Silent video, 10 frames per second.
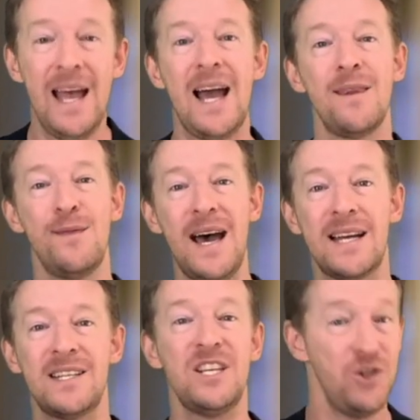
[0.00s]
And
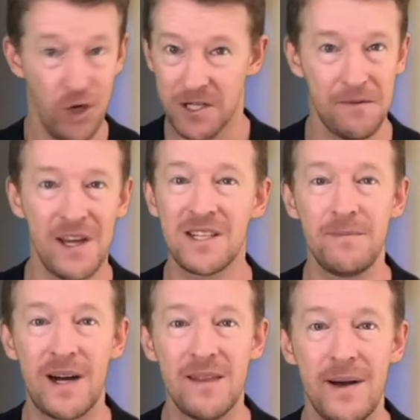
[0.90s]
that is not
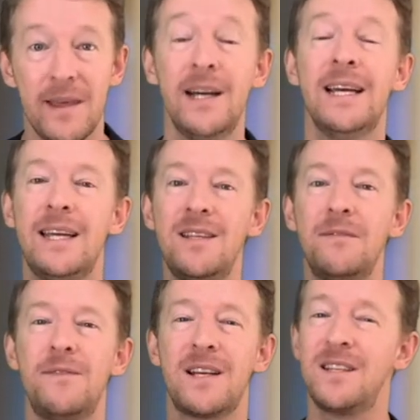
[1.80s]
affected by the mother, it is
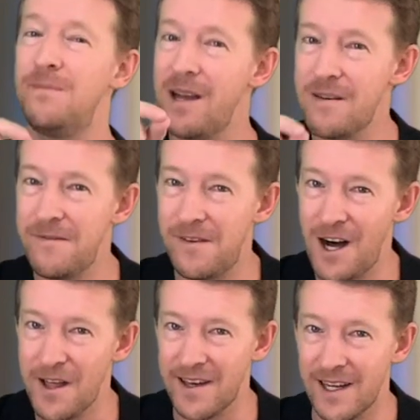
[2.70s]
affected by the
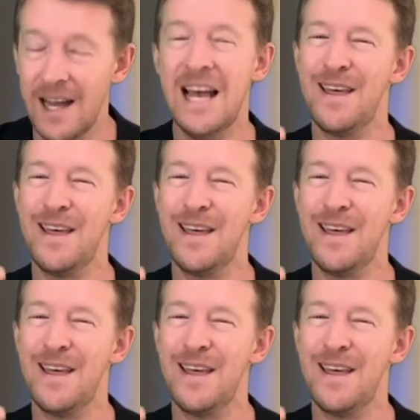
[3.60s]
father.